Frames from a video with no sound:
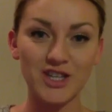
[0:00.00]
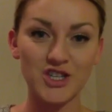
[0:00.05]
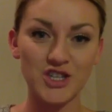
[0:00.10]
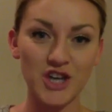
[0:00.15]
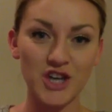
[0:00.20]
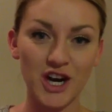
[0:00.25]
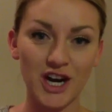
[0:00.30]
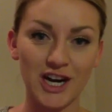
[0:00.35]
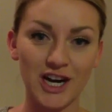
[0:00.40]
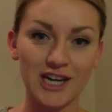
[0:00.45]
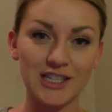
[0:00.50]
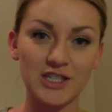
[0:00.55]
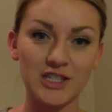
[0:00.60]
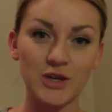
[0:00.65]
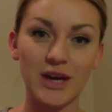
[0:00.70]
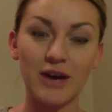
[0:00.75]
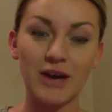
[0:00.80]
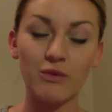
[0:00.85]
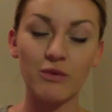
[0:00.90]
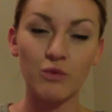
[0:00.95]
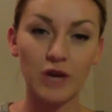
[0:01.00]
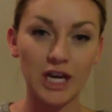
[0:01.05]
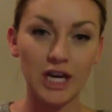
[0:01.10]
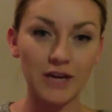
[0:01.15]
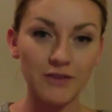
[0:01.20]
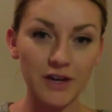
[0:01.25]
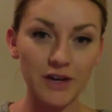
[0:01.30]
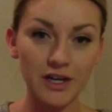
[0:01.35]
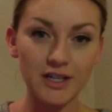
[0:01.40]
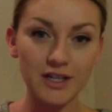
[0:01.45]
make sure to
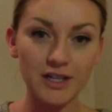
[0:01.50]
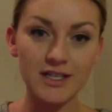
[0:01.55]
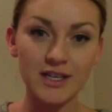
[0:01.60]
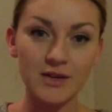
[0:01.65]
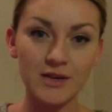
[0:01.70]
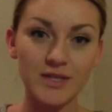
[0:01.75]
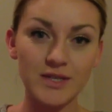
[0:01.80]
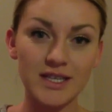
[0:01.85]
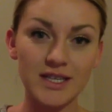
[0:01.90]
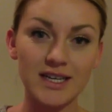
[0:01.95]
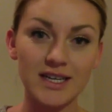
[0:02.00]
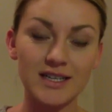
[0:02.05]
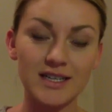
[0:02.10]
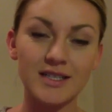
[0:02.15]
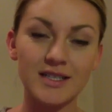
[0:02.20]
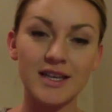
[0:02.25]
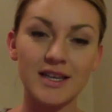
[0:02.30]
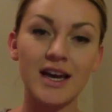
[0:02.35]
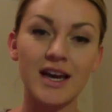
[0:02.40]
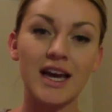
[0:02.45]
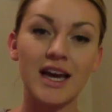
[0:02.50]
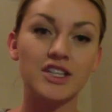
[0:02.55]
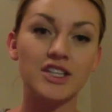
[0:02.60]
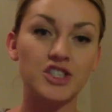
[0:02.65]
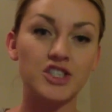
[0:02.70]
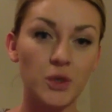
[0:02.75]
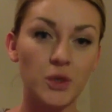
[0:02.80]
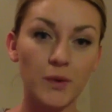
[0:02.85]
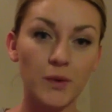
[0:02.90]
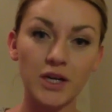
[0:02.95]
get rid of your excuses,
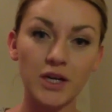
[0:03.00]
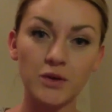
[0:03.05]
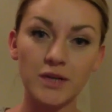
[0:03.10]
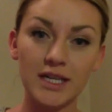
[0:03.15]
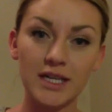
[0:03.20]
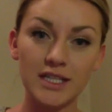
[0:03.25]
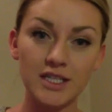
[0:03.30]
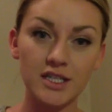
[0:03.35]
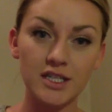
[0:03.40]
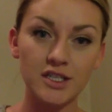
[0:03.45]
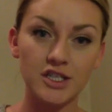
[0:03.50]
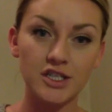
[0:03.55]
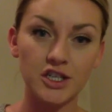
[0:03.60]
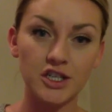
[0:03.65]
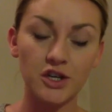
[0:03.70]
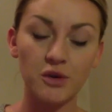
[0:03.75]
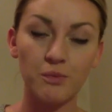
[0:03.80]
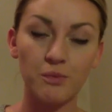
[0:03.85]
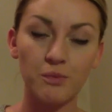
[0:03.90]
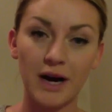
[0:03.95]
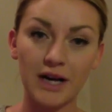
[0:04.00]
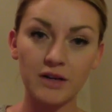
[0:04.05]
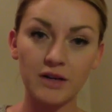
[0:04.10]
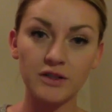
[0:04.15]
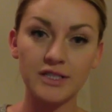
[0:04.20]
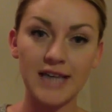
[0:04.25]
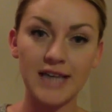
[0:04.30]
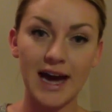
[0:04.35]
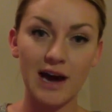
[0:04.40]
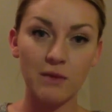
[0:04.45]
do what you need to do,
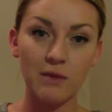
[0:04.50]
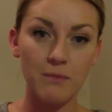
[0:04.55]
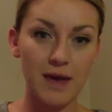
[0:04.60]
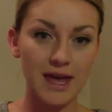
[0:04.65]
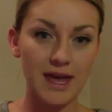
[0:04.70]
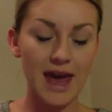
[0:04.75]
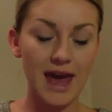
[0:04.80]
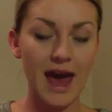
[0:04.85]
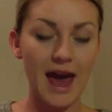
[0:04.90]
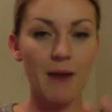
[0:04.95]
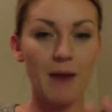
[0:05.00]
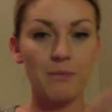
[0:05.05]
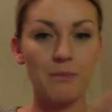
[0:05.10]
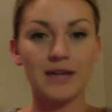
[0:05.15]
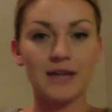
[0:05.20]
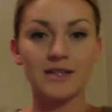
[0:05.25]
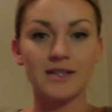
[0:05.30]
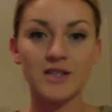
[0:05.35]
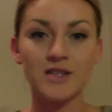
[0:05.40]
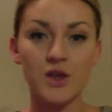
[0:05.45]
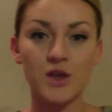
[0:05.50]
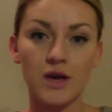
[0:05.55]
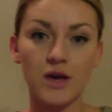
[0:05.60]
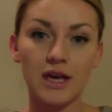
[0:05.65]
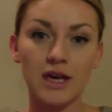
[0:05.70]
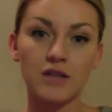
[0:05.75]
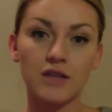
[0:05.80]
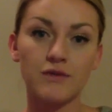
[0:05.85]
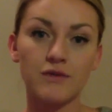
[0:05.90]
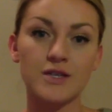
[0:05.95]
buckle down, make it happen
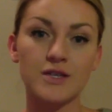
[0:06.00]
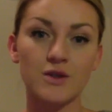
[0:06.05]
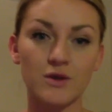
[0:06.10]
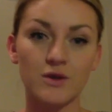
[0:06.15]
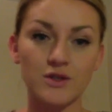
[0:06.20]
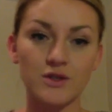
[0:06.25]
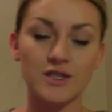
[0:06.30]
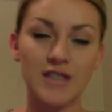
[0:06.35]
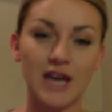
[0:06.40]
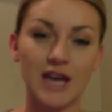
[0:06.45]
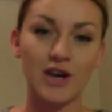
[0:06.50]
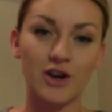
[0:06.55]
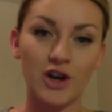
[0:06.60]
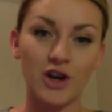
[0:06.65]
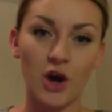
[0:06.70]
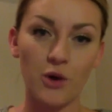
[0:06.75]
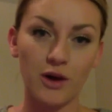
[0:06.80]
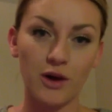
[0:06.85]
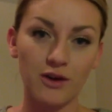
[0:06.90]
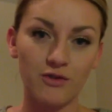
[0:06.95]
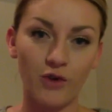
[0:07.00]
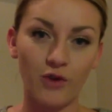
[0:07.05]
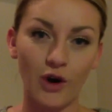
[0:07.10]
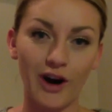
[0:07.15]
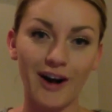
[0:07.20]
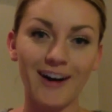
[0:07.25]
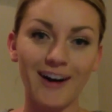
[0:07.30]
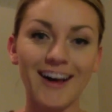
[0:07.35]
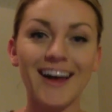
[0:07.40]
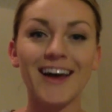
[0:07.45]
so you can get the results that you're
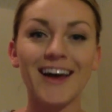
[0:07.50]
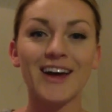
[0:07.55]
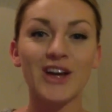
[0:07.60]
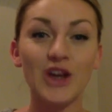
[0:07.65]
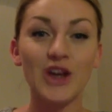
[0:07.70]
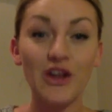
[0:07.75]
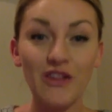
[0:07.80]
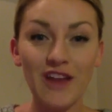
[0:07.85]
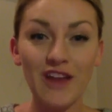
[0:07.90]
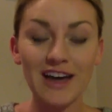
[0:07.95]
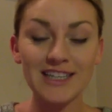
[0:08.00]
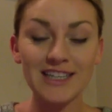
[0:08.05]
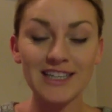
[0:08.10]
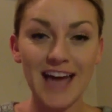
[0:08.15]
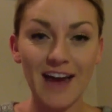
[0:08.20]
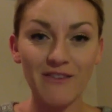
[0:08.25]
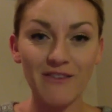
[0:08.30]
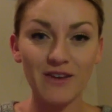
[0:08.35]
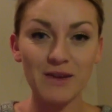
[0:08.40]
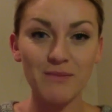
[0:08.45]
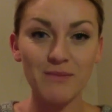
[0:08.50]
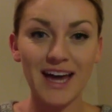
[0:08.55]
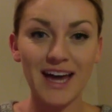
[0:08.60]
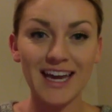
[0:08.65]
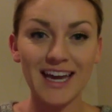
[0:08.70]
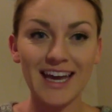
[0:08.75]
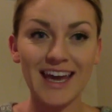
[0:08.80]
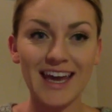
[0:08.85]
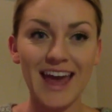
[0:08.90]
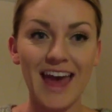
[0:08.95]
going for. Good luck to
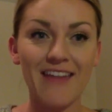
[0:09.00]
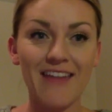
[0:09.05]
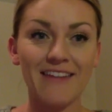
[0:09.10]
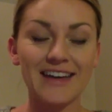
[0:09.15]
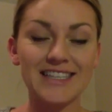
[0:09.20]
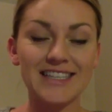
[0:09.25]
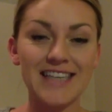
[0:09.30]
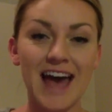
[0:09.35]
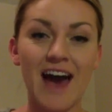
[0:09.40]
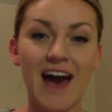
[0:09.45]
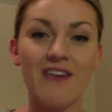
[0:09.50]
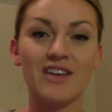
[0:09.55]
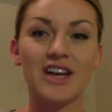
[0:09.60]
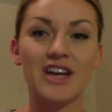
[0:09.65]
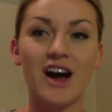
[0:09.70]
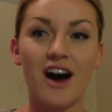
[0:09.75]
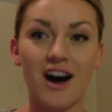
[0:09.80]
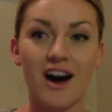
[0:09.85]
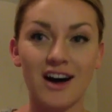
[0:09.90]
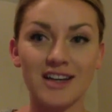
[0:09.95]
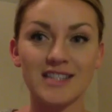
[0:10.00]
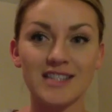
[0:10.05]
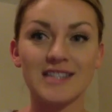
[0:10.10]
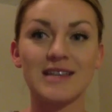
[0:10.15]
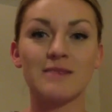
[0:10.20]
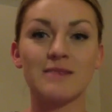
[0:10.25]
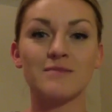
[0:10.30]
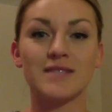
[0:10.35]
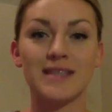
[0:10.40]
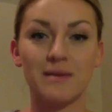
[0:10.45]
everybody, and let's have an
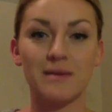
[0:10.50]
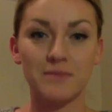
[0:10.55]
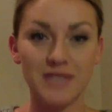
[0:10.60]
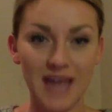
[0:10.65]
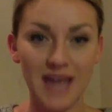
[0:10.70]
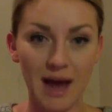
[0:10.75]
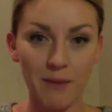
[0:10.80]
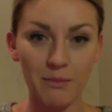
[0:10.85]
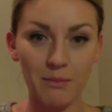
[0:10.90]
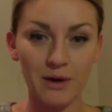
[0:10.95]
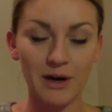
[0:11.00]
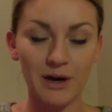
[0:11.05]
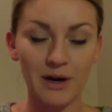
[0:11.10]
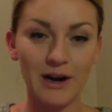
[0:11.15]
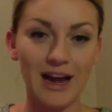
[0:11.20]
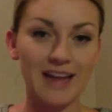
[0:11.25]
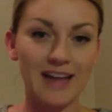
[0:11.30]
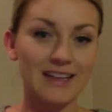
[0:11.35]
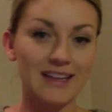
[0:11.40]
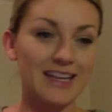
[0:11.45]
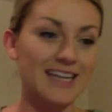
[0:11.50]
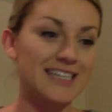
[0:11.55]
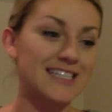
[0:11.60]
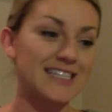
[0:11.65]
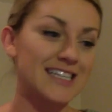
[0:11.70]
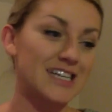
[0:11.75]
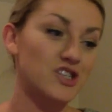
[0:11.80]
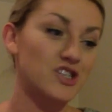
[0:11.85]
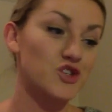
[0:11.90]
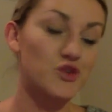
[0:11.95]
awesome September,
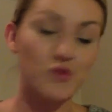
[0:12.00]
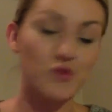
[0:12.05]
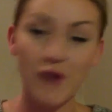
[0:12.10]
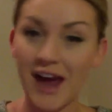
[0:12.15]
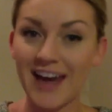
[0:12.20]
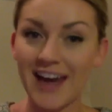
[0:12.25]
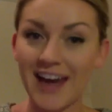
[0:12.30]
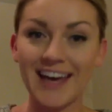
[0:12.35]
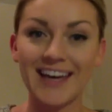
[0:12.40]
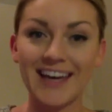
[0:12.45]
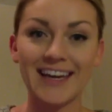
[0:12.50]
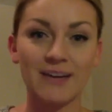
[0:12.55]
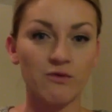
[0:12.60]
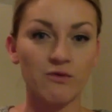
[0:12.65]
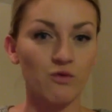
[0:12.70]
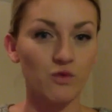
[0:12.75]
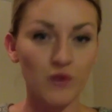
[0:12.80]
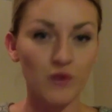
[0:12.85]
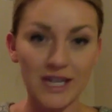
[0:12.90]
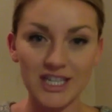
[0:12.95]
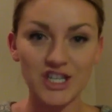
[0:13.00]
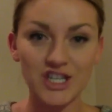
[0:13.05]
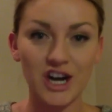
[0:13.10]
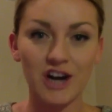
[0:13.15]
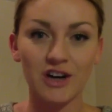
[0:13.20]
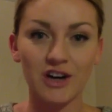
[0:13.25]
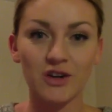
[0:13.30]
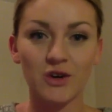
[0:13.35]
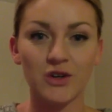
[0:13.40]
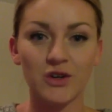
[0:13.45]
and let's get shredded and
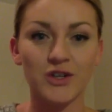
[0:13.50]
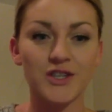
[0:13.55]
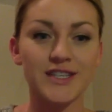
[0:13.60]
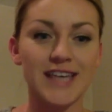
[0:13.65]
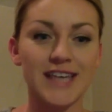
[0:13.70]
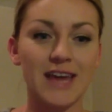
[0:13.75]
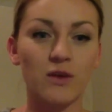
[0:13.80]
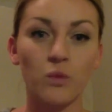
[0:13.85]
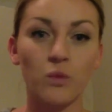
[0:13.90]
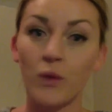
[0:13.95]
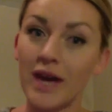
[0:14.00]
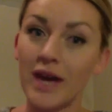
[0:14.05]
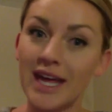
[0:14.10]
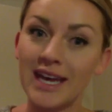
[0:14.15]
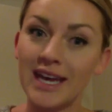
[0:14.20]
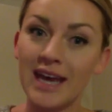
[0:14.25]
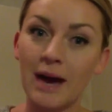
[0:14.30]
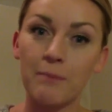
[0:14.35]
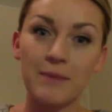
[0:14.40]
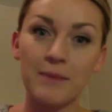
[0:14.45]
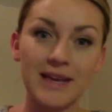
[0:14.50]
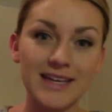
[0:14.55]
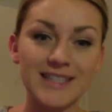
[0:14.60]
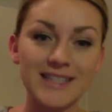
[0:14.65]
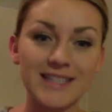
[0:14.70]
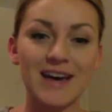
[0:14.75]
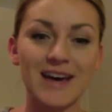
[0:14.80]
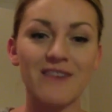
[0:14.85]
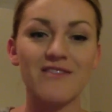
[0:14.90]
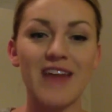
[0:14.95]
reach our goals and win
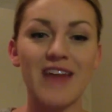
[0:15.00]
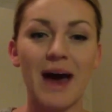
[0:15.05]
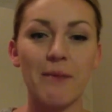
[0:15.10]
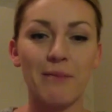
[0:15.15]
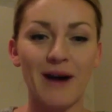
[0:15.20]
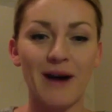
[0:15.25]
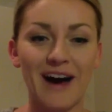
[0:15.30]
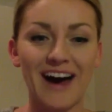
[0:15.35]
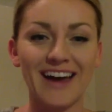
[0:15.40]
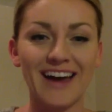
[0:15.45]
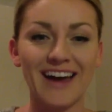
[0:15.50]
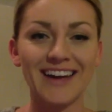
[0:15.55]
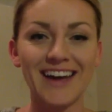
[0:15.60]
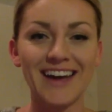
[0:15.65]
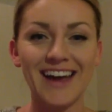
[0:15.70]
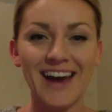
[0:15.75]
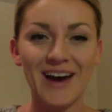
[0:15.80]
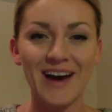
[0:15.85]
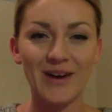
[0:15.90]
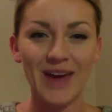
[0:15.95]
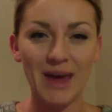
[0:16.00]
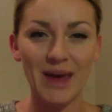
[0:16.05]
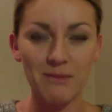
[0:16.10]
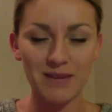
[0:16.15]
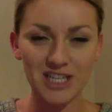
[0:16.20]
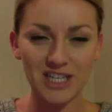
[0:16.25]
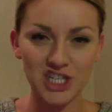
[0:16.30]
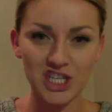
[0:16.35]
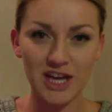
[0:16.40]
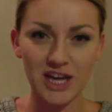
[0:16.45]
a piece of that pot.
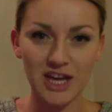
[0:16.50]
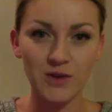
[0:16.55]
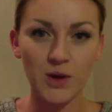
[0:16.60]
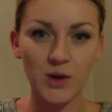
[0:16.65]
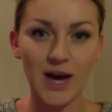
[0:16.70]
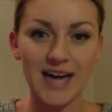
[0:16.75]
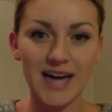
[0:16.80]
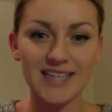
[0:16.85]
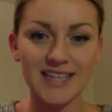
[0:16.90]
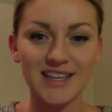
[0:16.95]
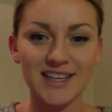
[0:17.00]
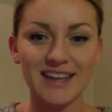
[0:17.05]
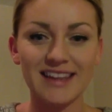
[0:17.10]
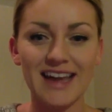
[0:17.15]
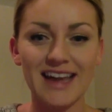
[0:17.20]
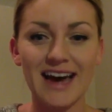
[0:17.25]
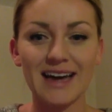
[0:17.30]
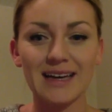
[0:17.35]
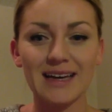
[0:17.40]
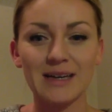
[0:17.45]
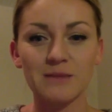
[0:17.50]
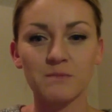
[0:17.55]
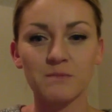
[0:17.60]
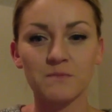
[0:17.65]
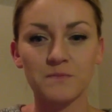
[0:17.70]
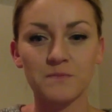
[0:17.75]
Okay, much love, you guys. Good luck.